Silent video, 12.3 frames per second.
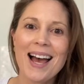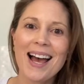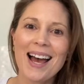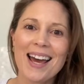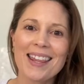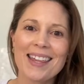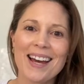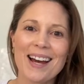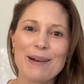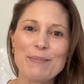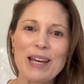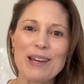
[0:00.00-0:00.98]
Hey
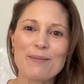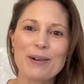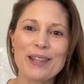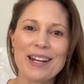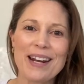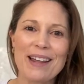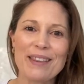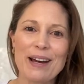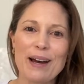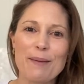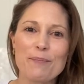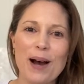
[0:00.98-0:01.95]
there, I'm here with
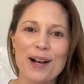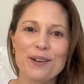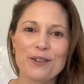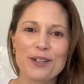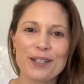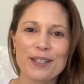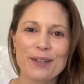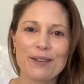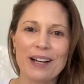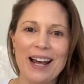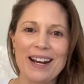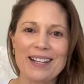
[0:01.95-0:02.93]
another My Goodness
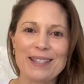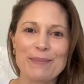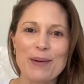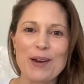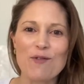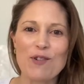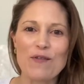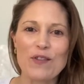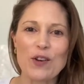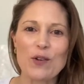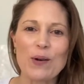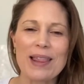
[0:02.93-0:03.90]
Organics meal
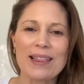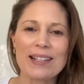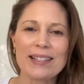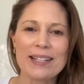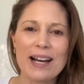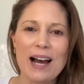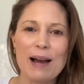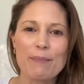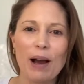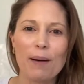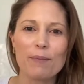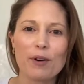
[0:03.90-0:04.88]
review, and this
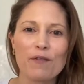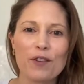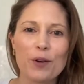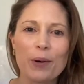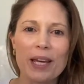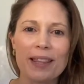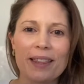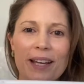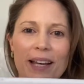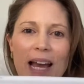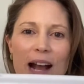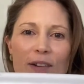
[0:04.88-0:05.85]
time I'm reviewing the
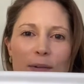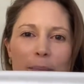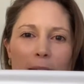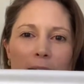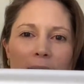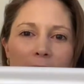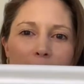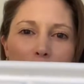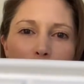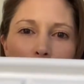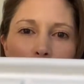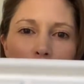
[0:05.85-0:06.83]
caramelized
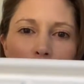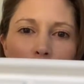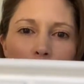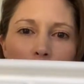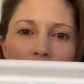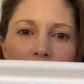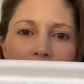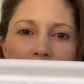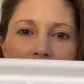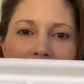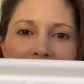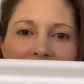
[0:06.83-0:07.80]
pork with
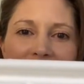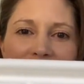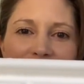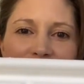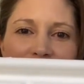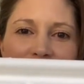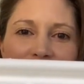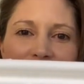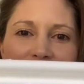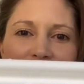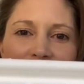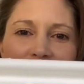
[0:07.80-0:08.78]
the
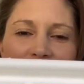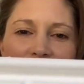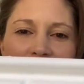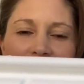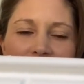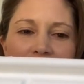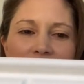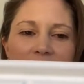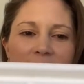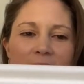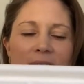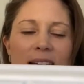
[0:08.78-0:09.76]
Asian veggies.
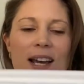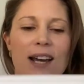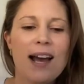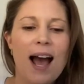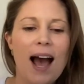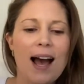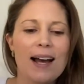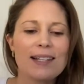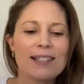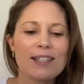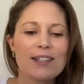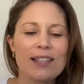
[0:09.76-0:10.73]

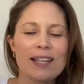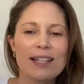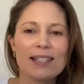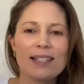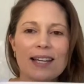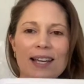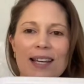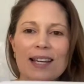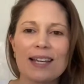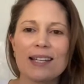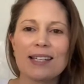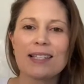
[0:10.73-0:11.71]
So this
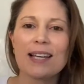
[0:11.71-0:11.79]
is